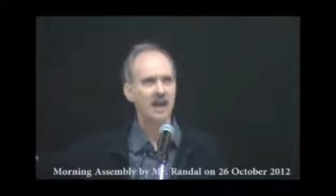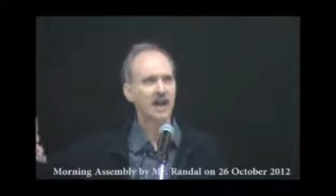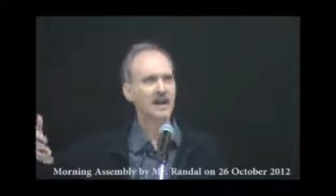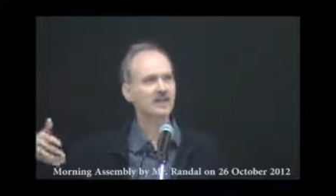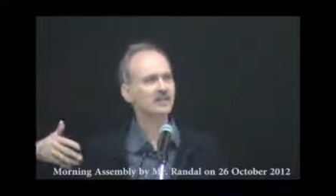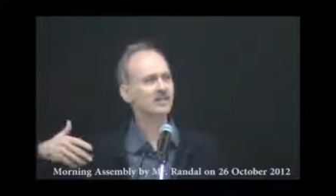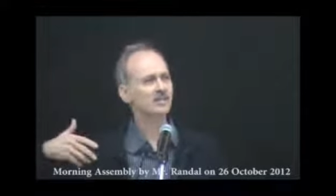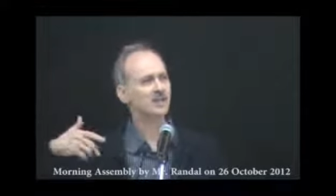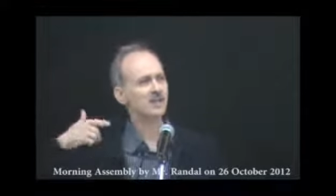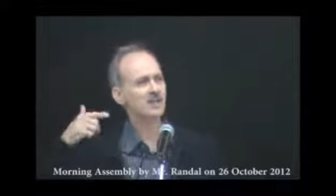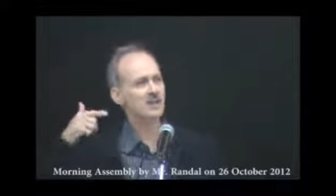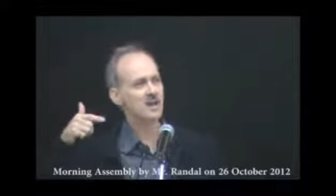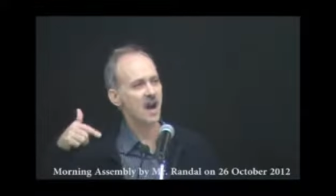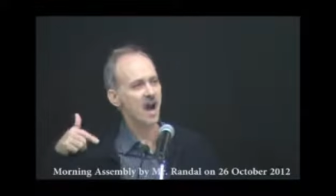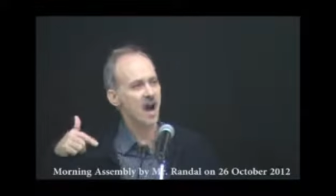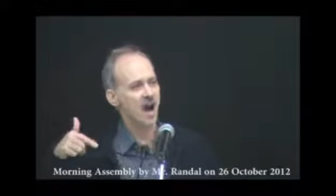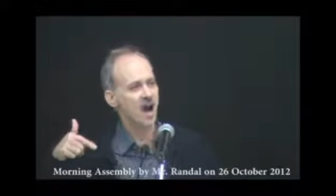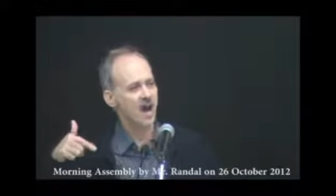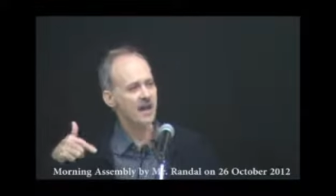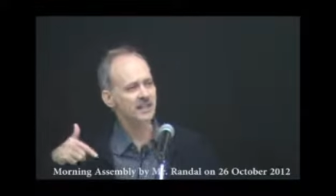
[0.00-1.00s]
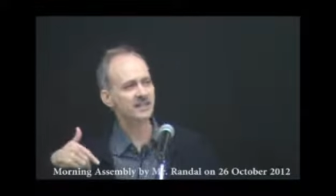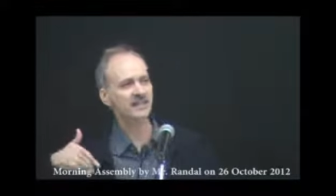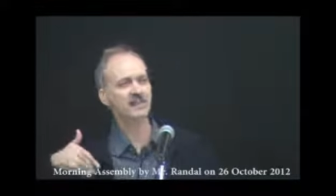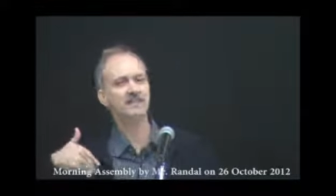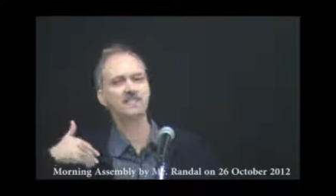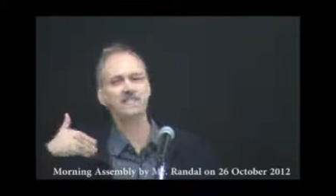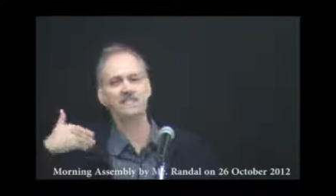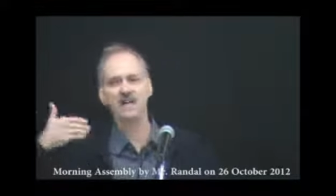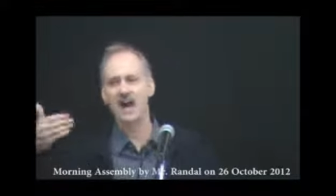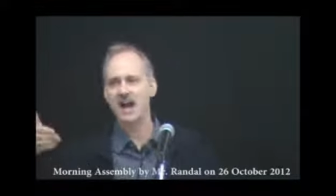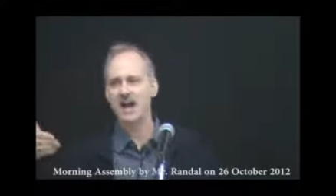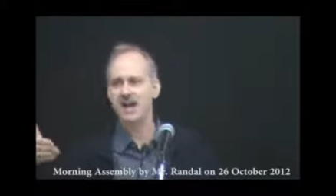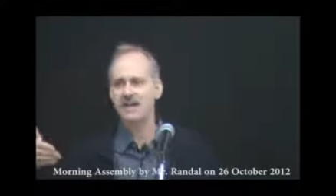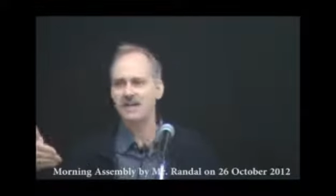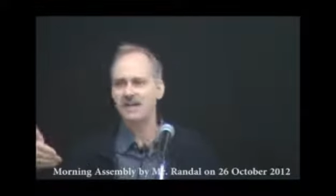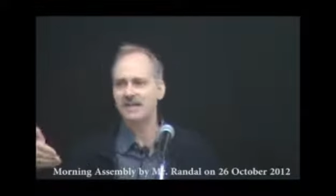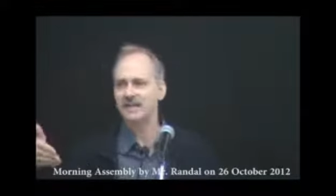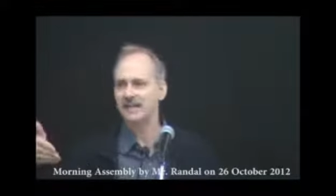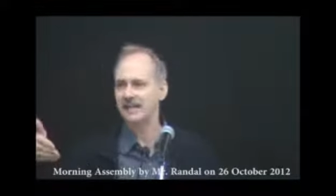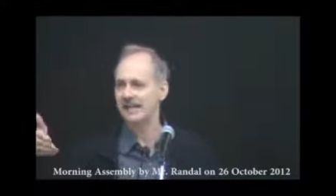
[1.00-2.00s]
And so God
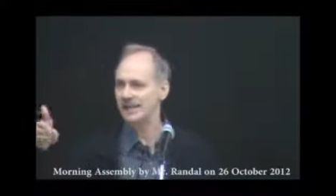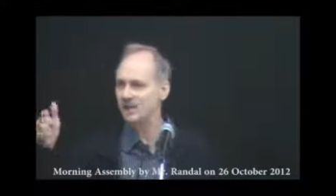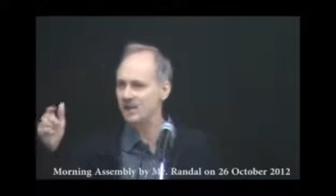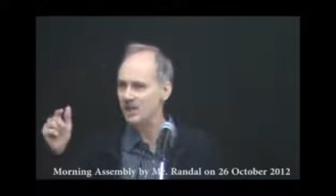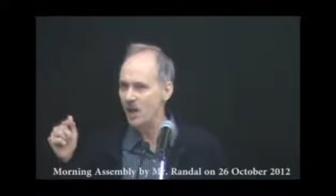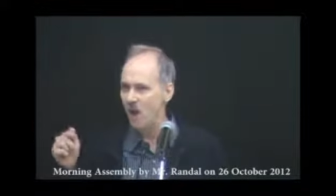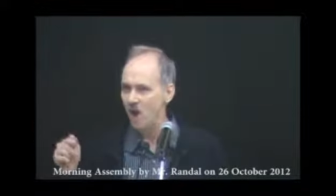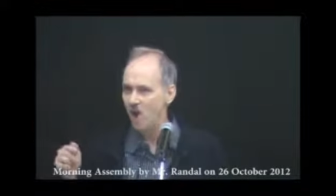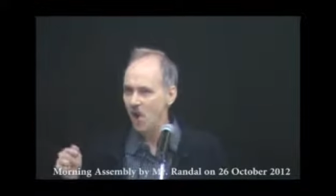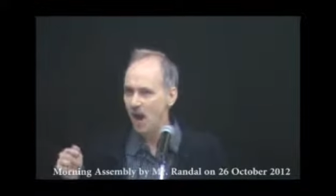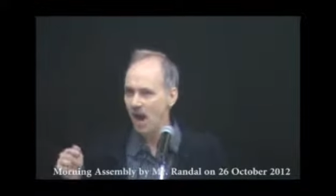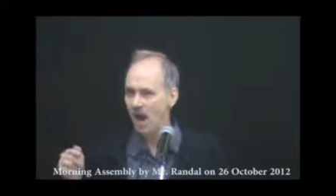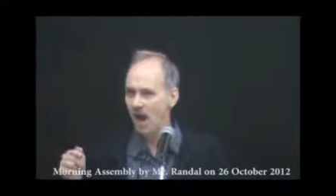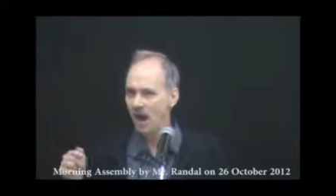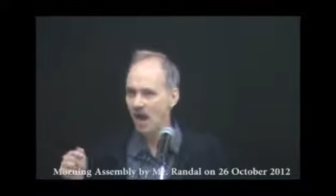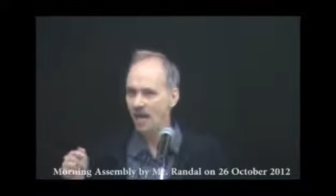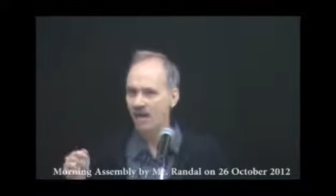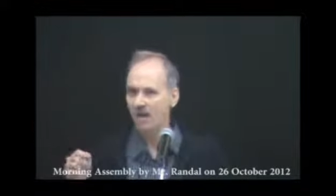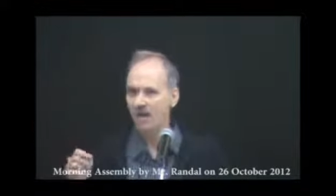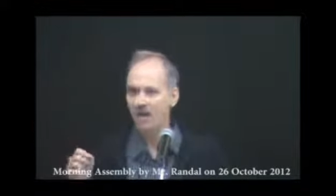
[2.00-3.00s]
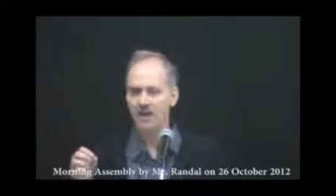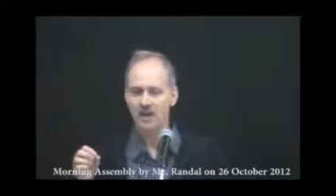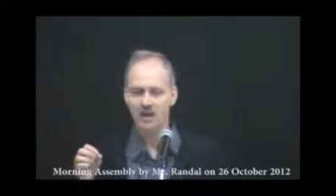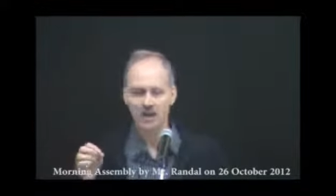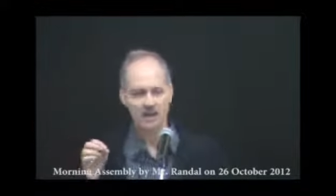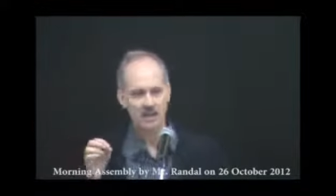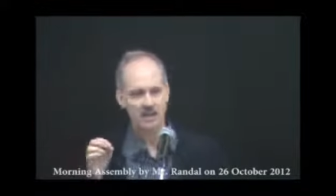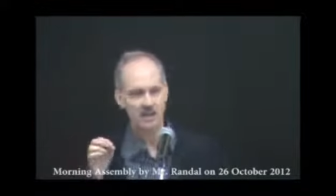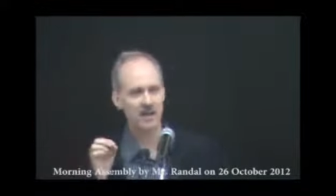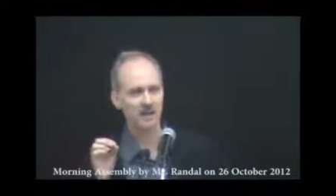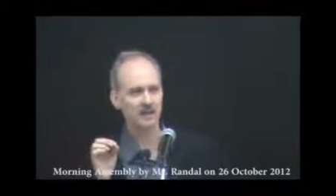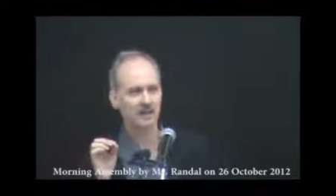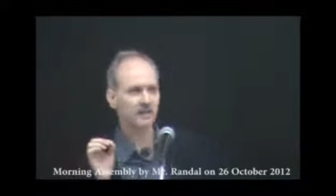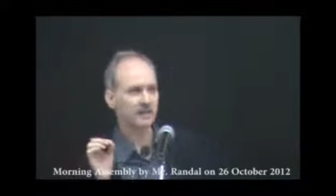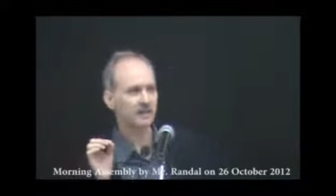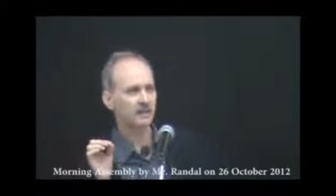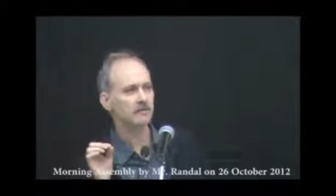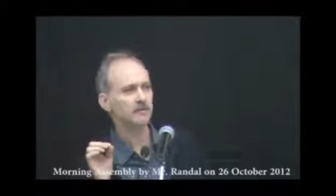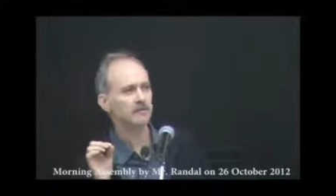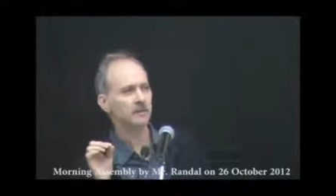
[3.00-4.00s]
confided in Noah a
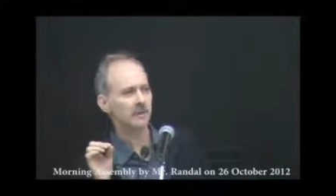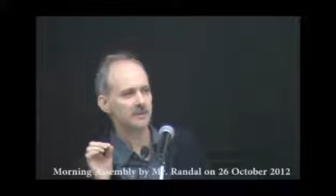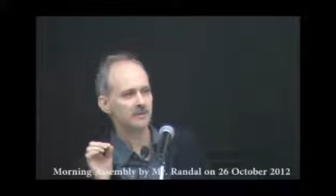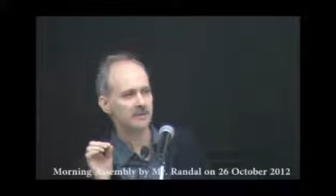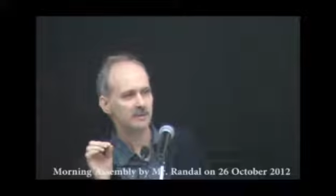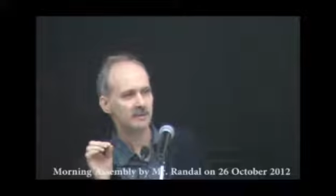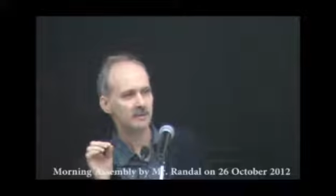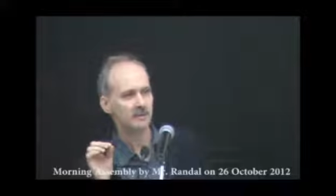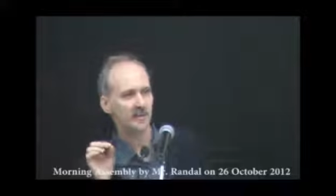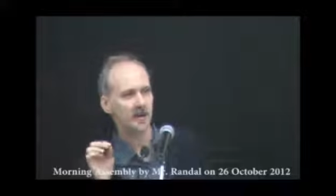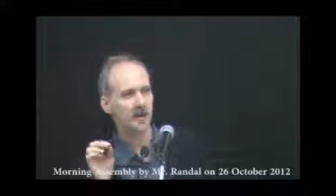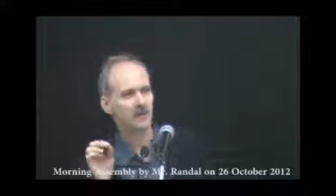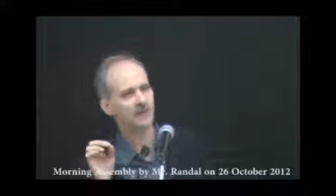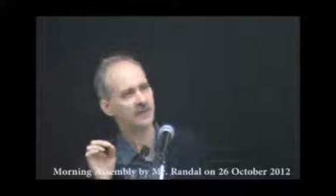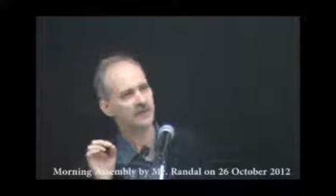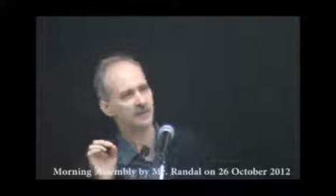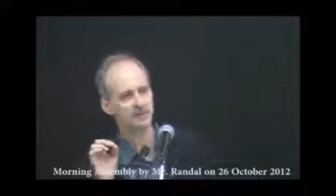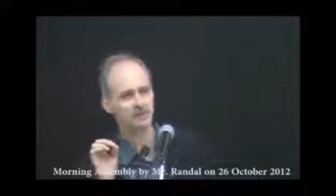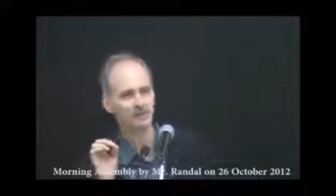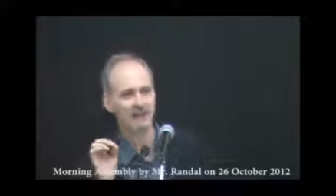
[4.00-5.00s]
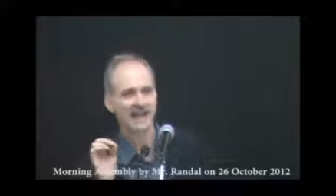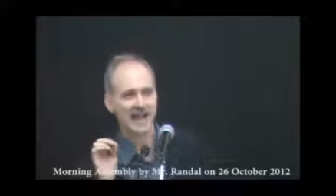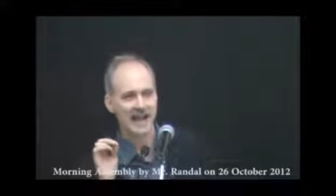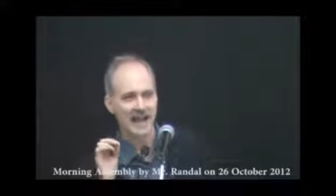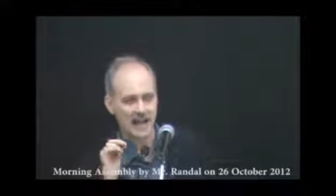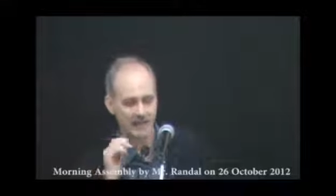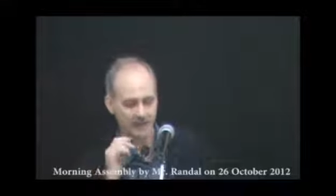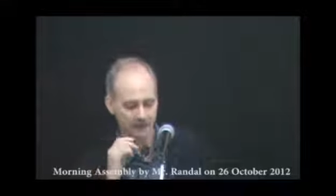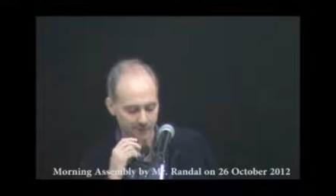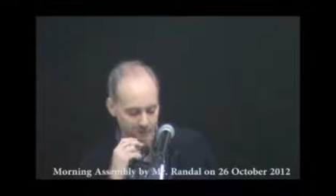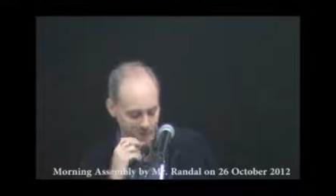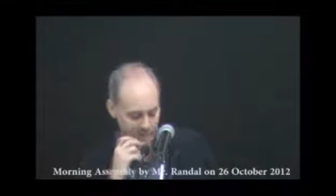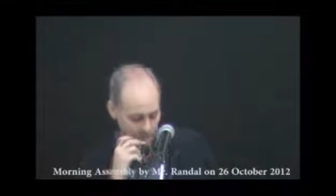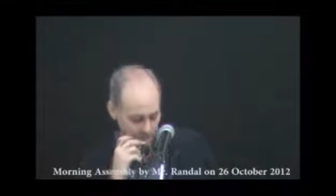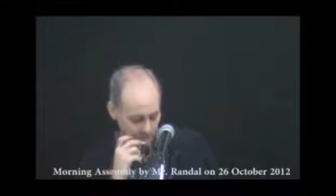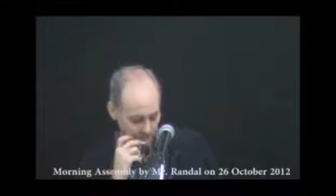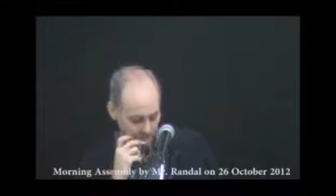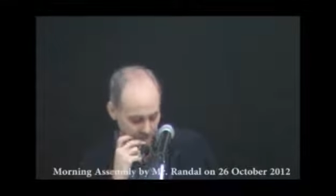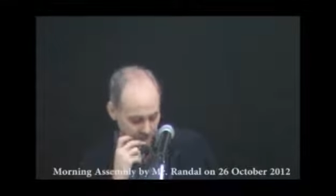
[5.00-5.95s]
little bit of his plan.